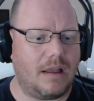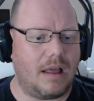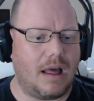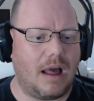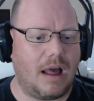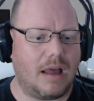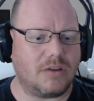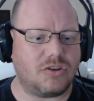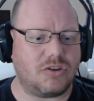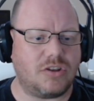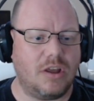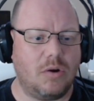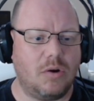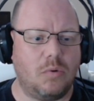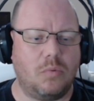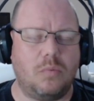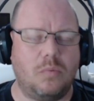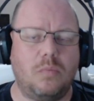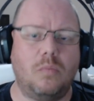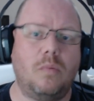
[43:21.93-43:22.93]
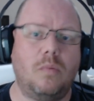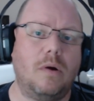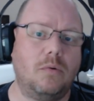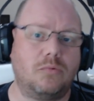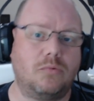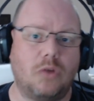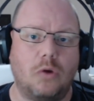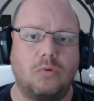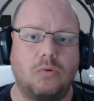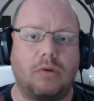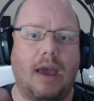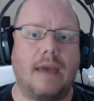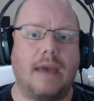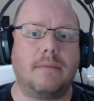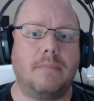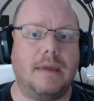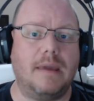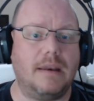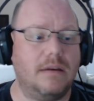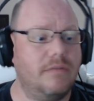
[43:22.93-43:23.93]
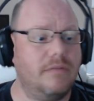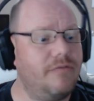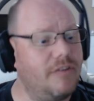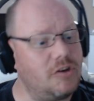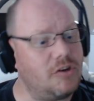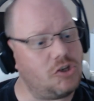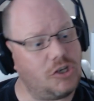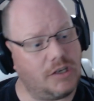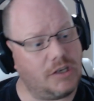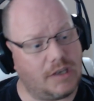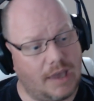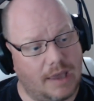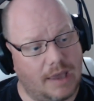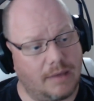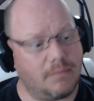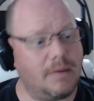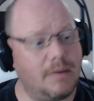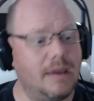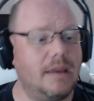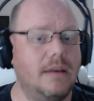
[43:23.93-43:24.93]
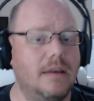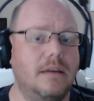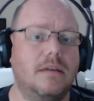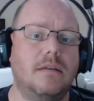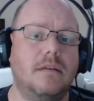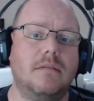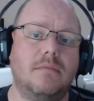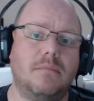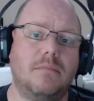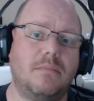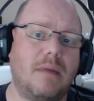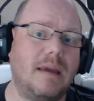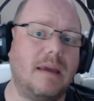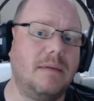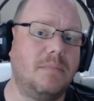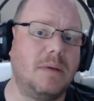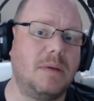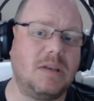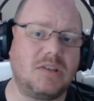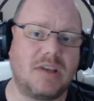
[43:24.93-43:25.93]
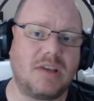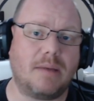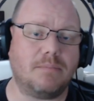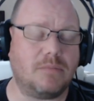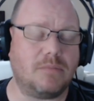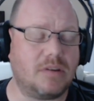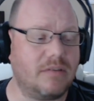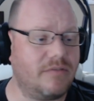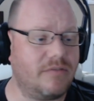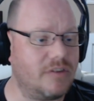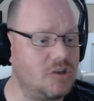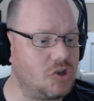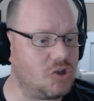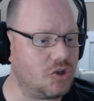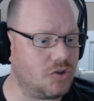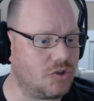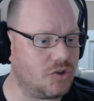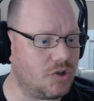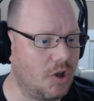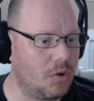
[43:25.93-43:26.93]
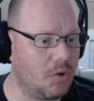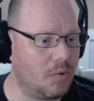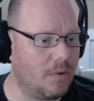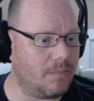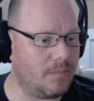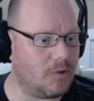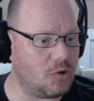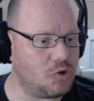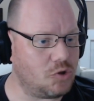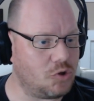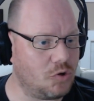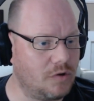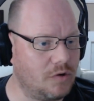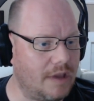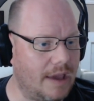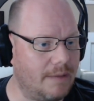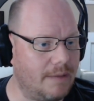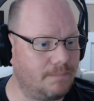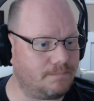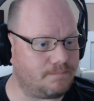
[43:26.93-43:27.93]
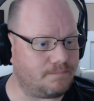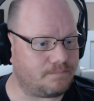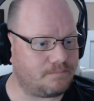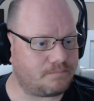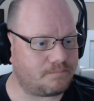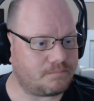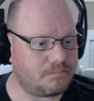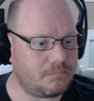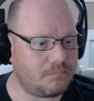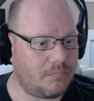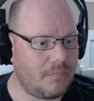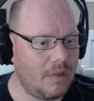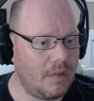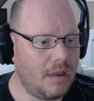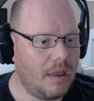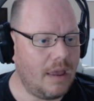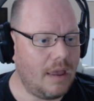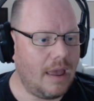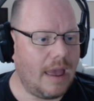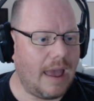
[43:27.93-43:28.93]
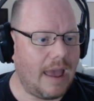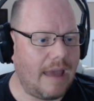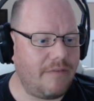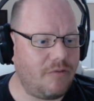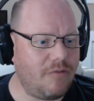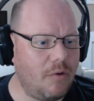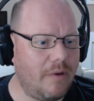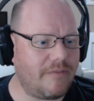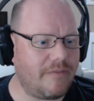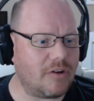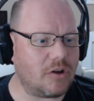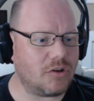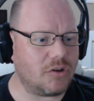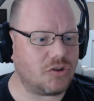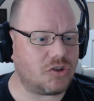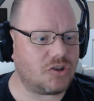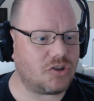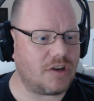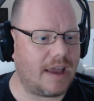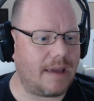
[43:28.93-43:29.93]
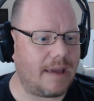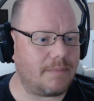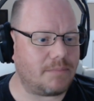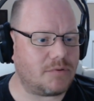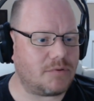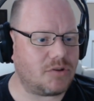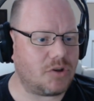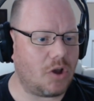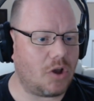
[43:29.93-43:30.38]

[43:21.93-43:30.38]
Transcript: I still will do gaming, fishing gaming, maybe some Division 2. I'm not sure yet. Have you ever got snapped